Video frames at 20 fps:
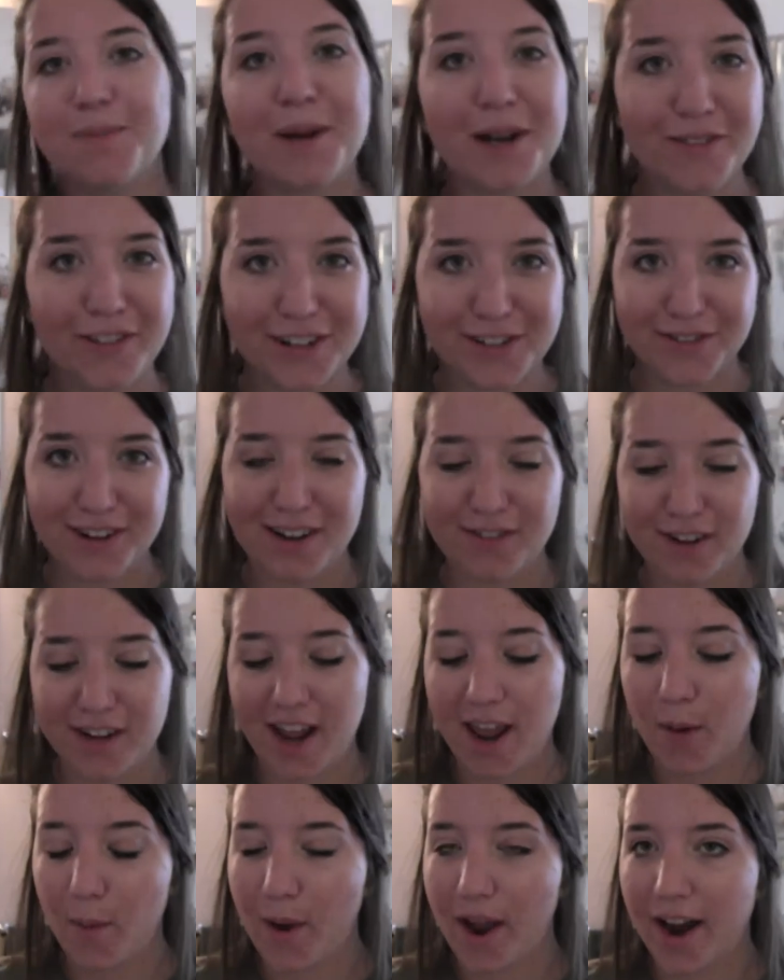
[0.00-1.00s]
perfect for
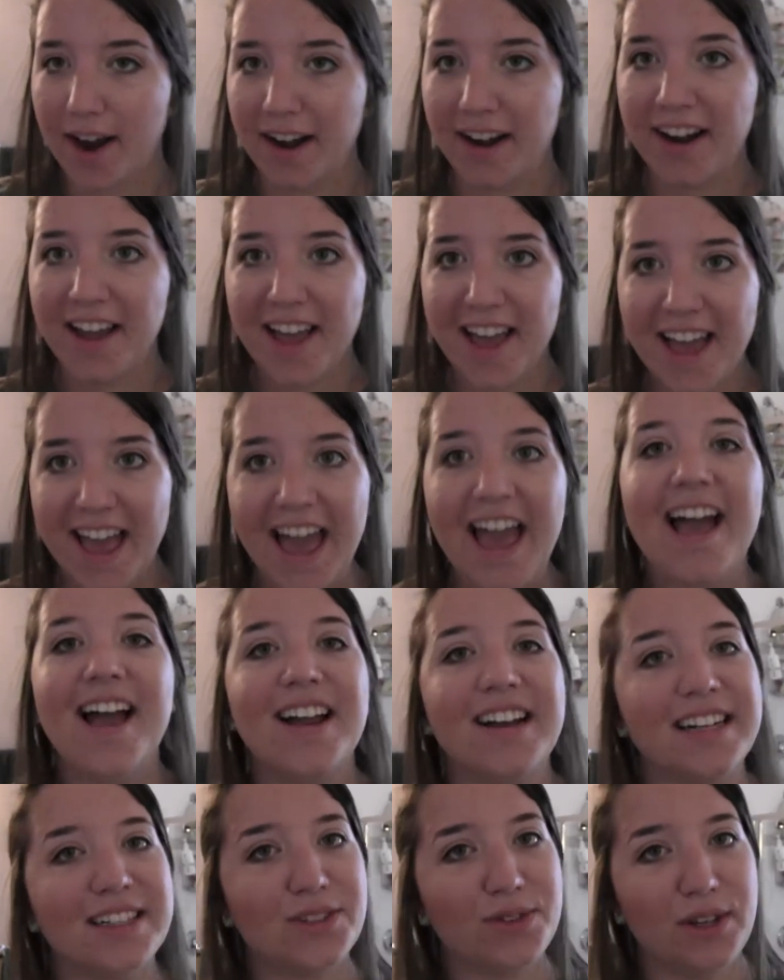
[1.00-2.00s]
everyday wear,
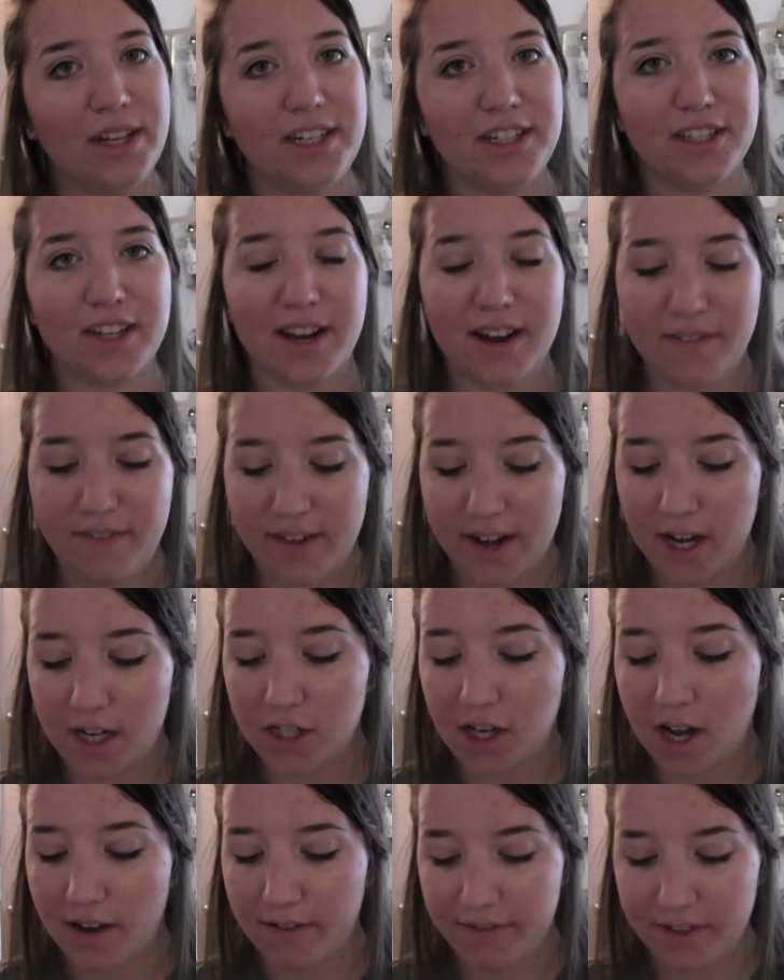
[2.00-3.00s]
and it's really just going to
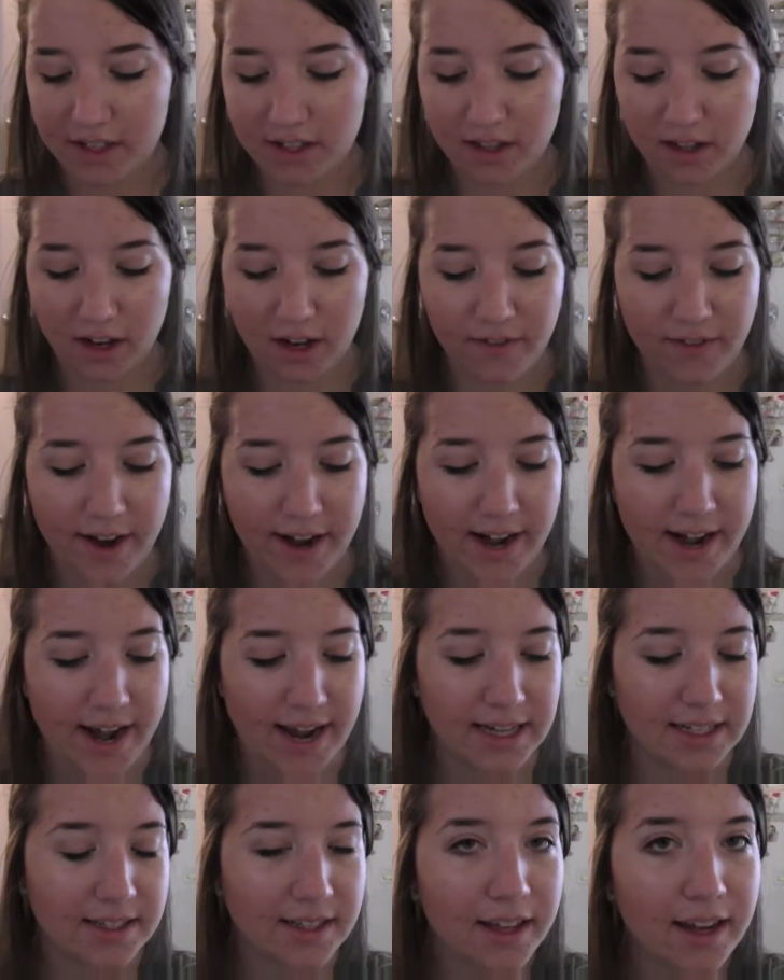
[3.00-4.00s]
finish off this look very
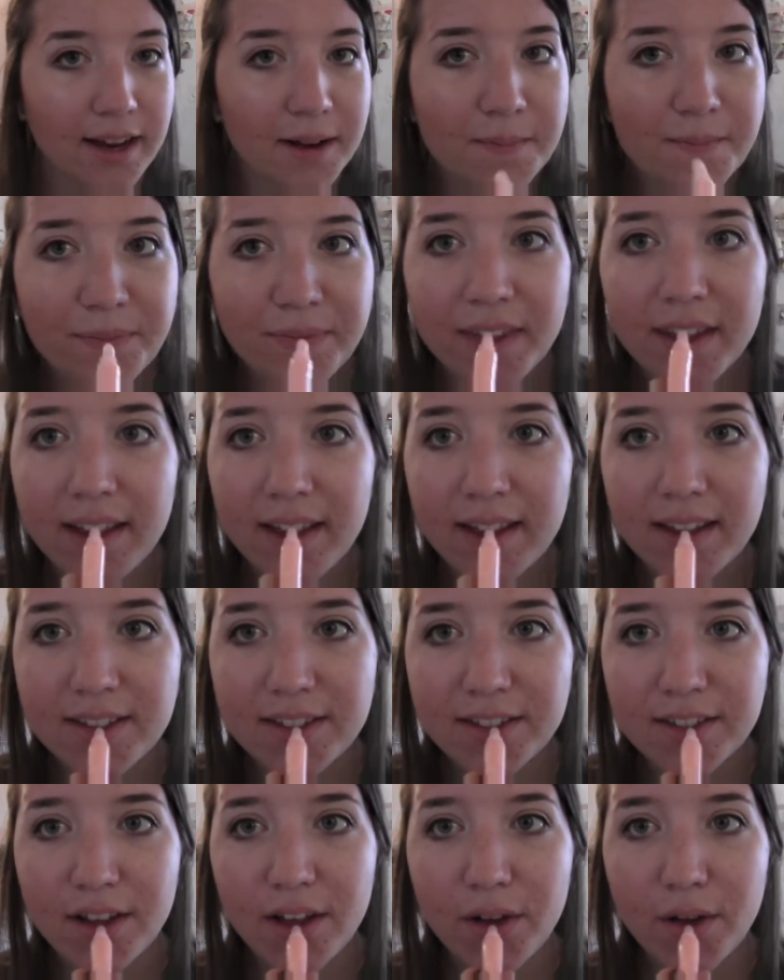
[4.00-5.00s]
nicely.
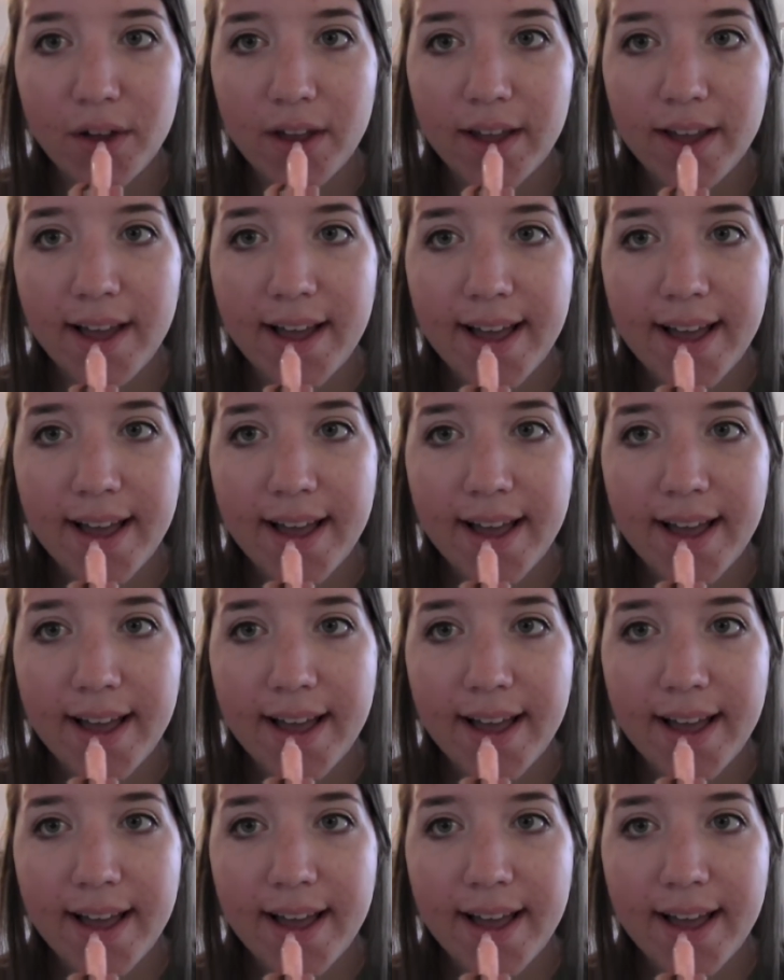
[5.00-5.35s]
So